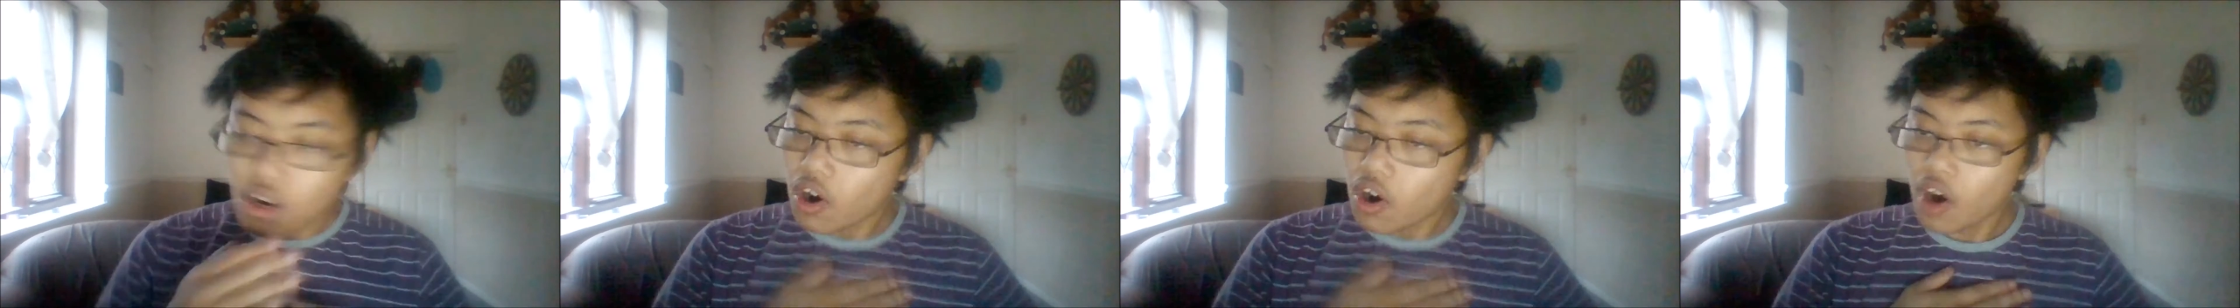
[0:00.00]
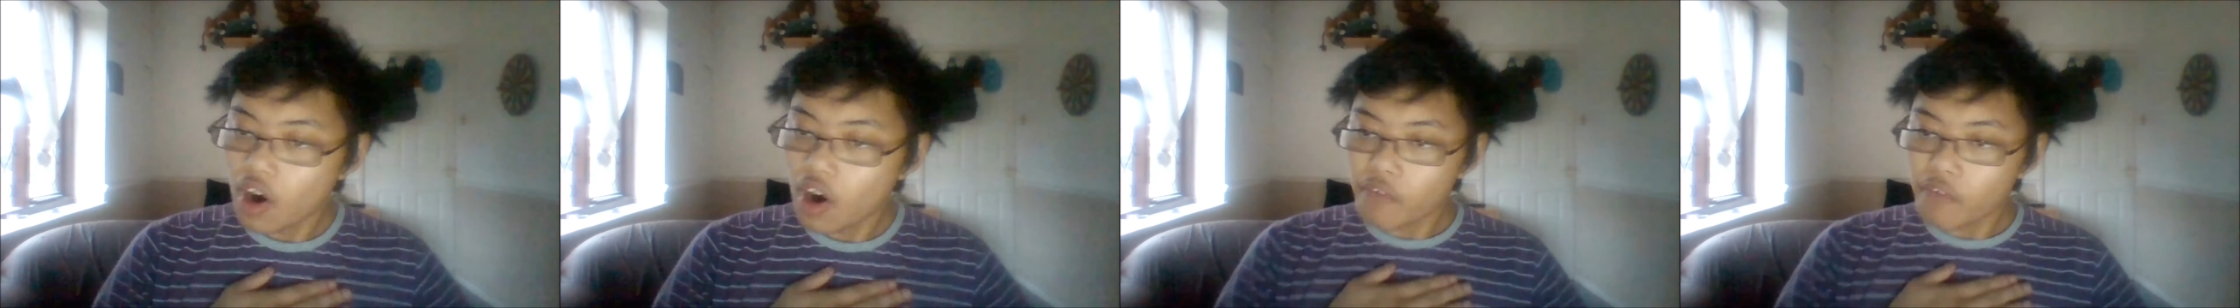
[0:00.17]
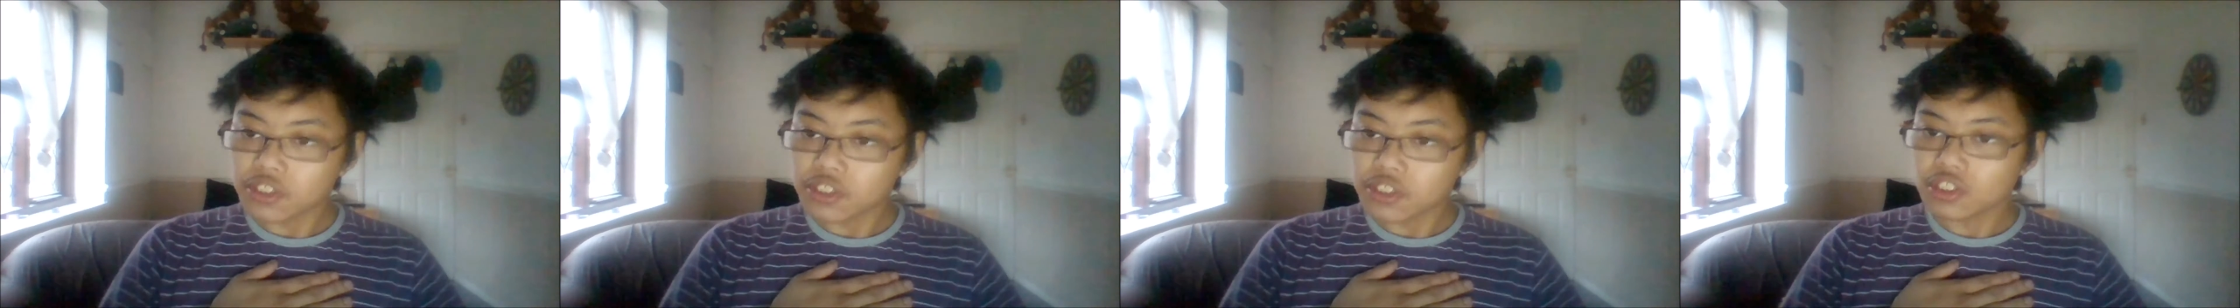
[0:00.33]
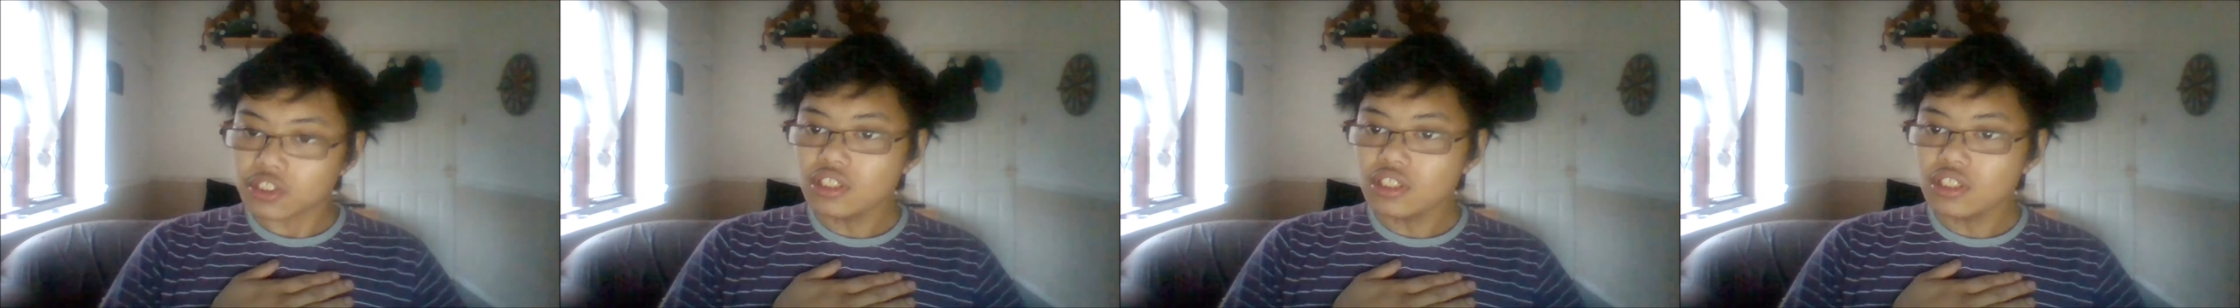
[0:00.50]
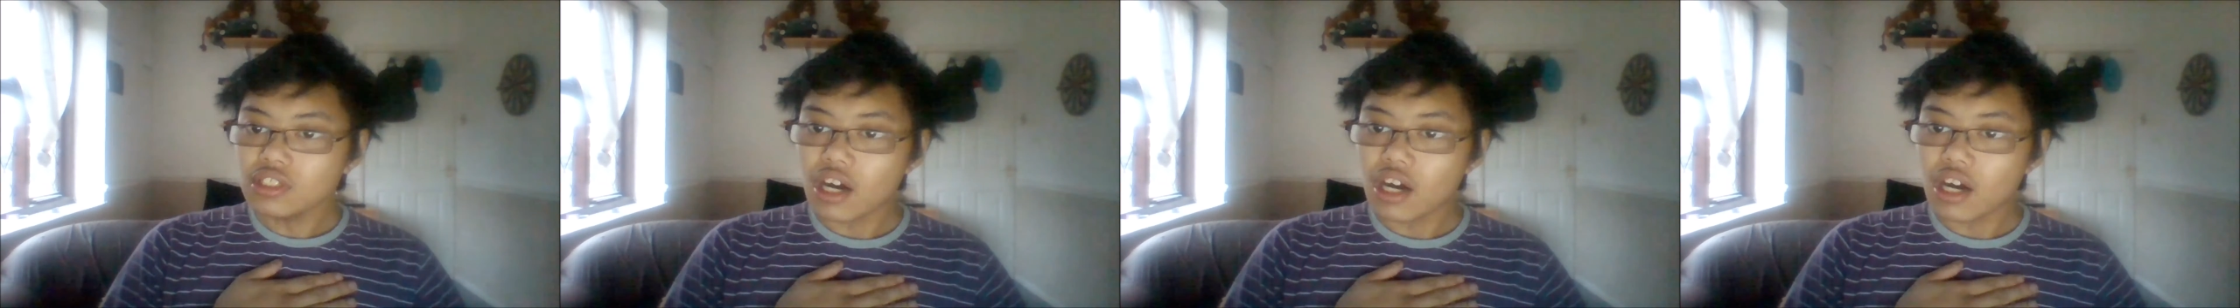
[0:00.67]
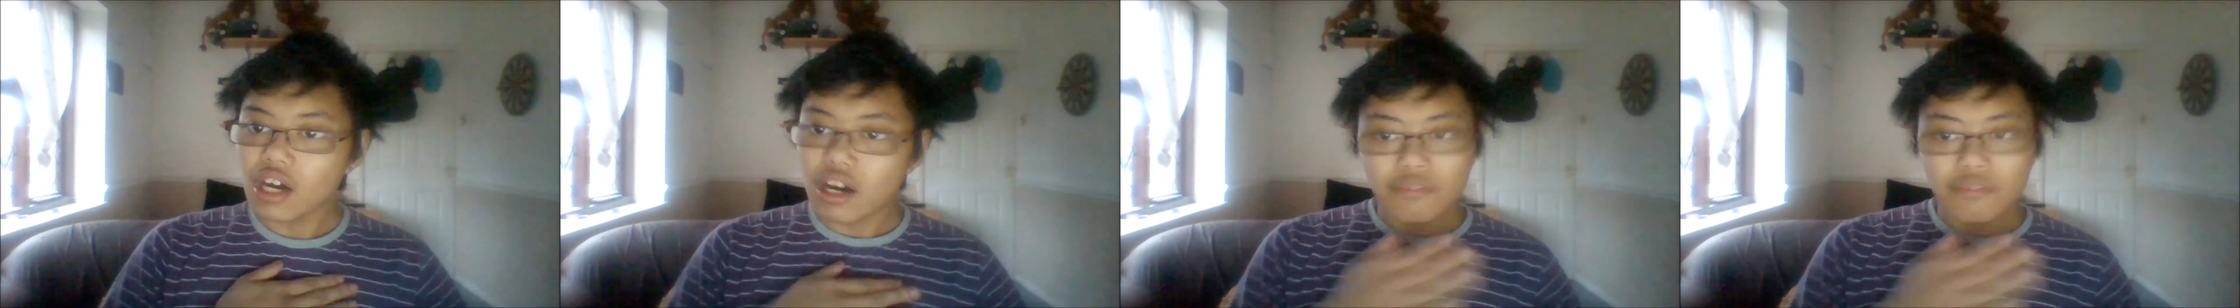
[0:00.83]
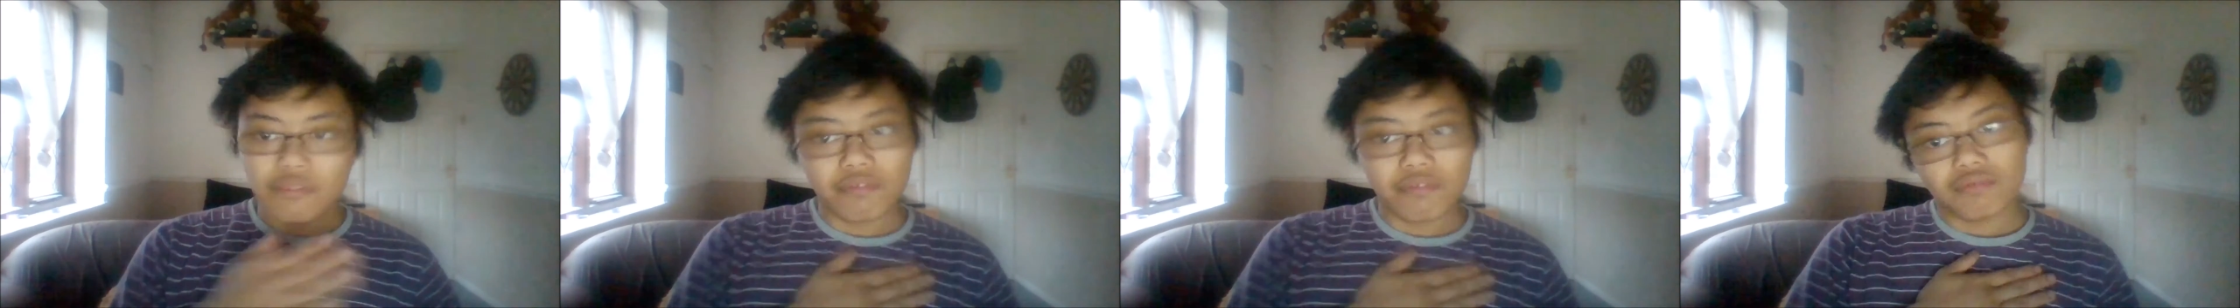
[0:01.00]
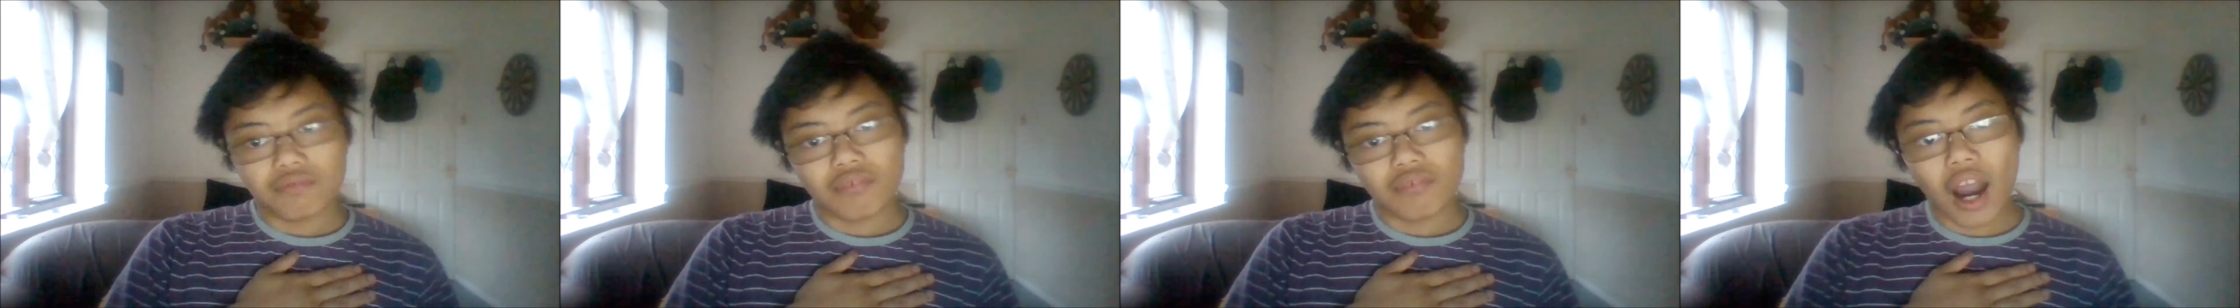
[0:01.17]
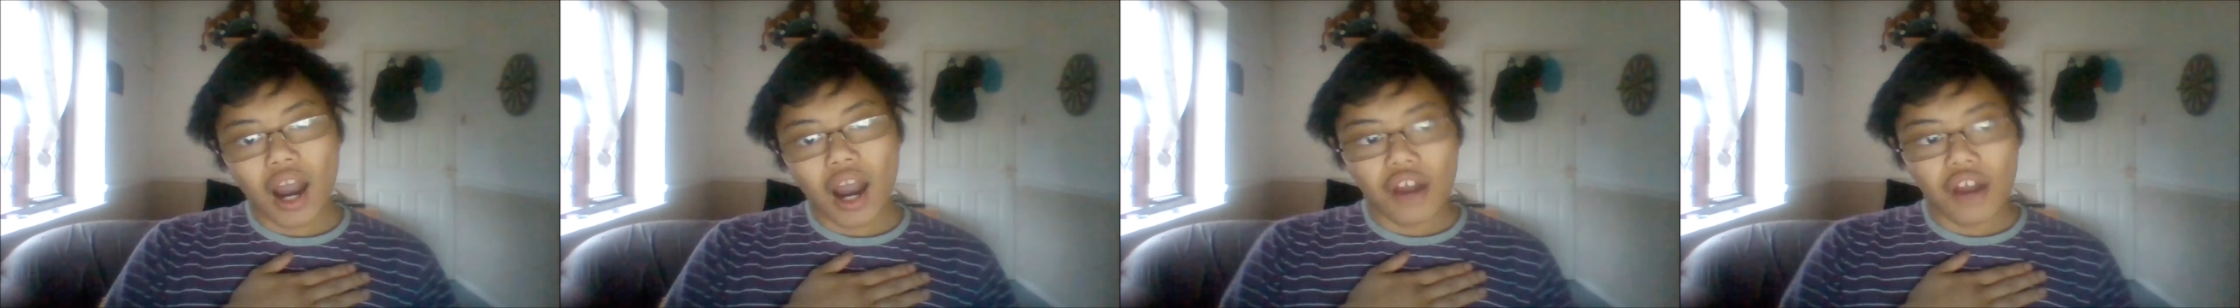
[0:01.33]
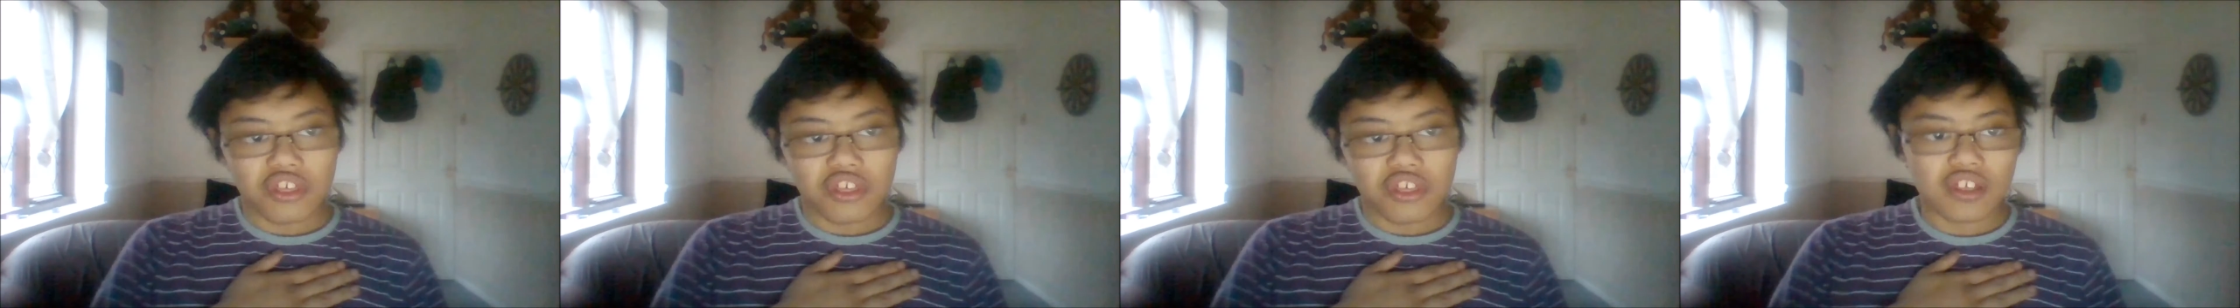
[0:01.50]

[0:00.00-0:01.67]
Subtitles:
Obviously, I